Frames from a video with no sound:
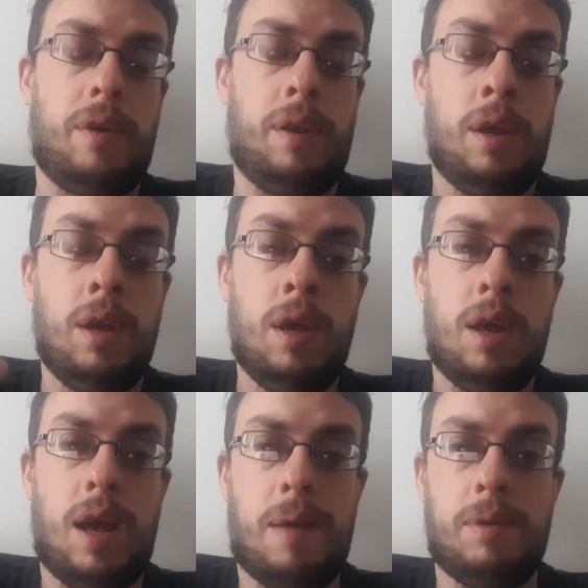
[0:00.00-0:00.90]
on
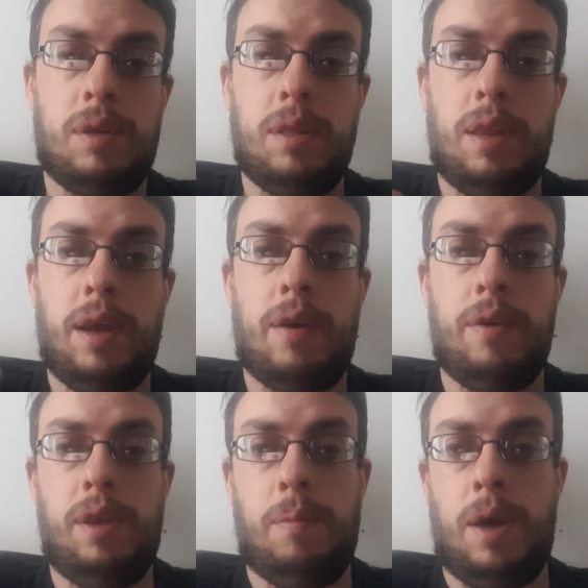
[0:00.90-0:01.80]
Amazon than they are on
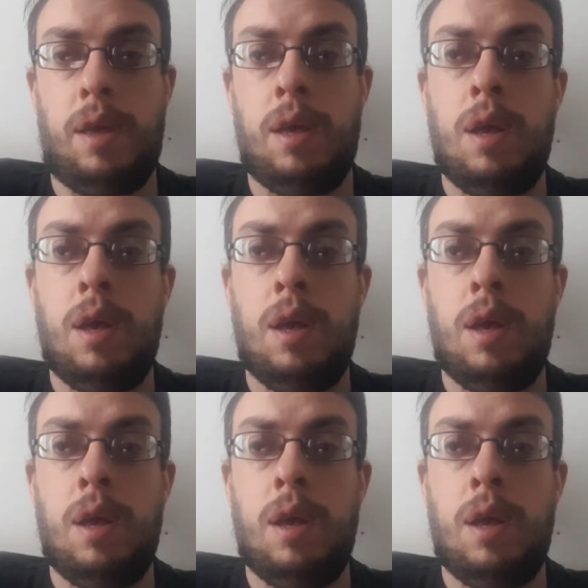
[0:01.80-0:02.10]
eBay.